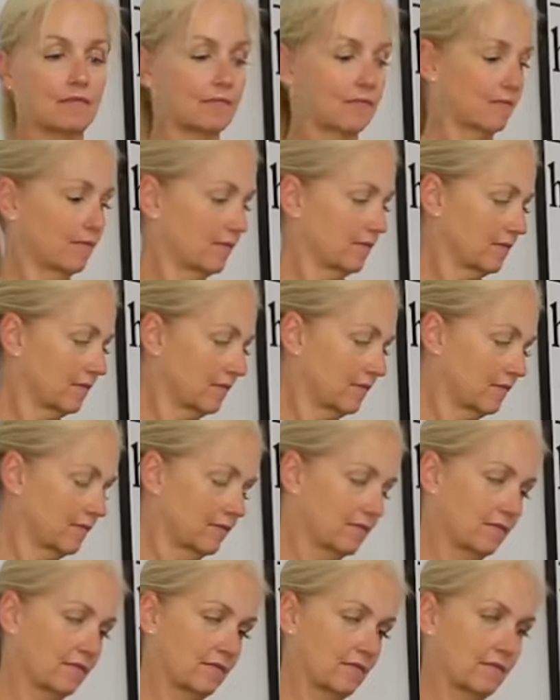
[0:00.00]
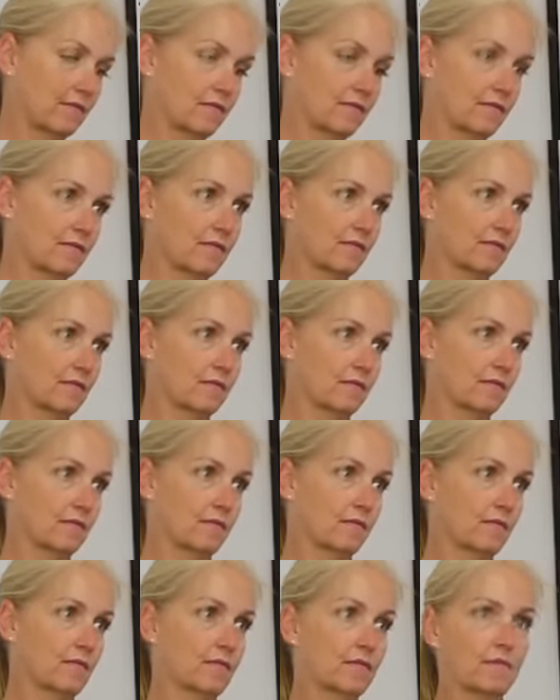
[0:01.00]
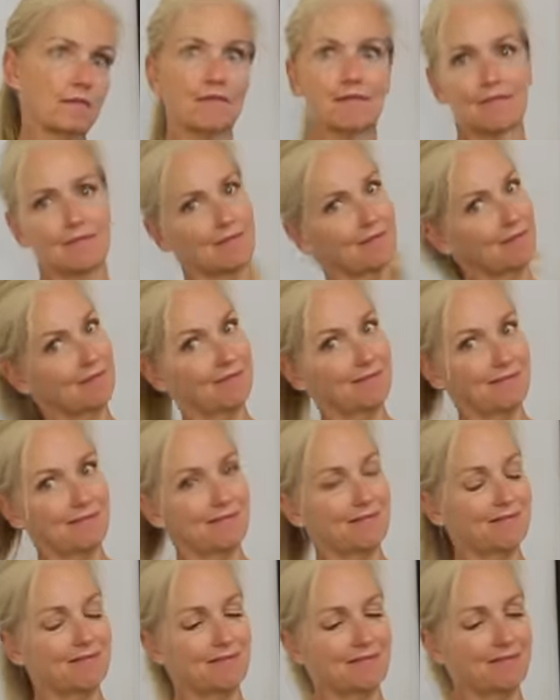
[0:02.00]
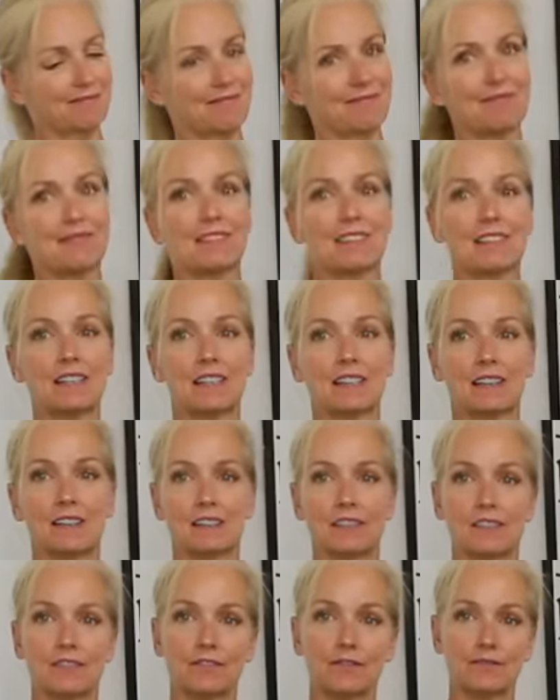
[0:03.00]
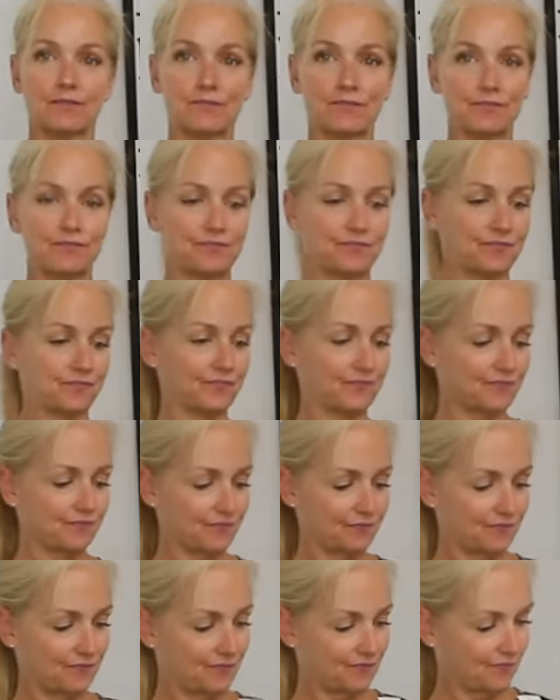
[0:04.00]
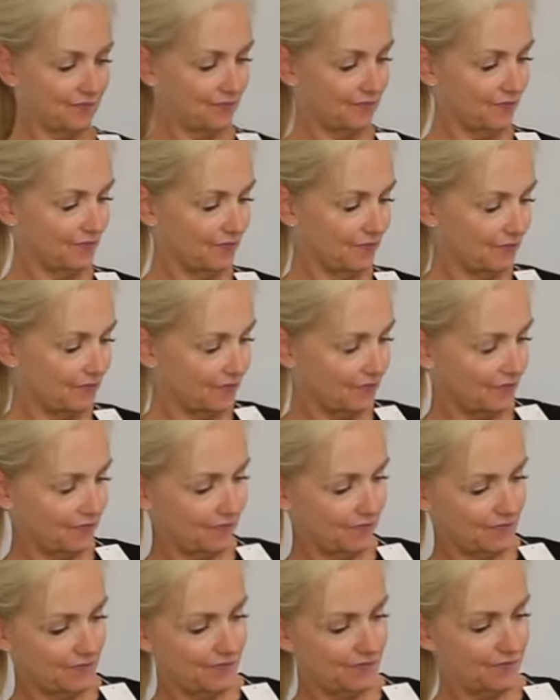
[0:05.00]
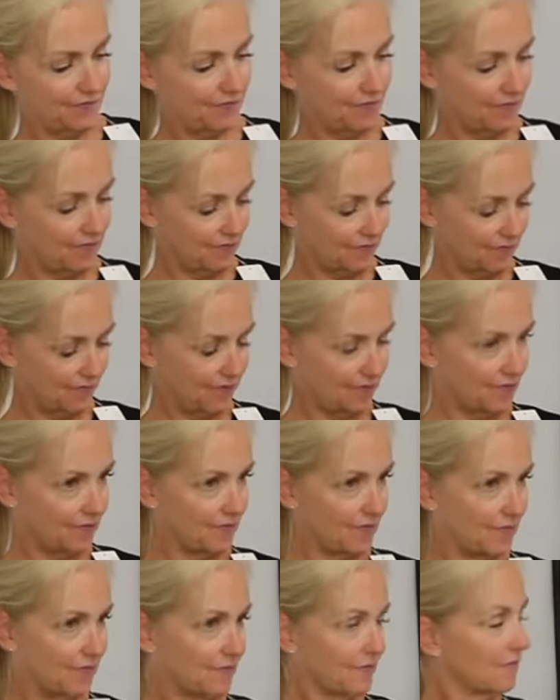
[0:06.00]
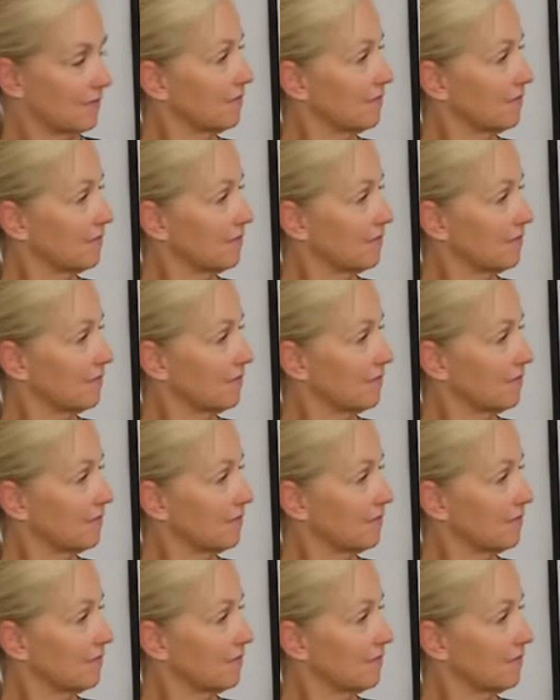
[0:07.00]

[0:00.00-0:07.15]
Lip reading: This person isn't speaking.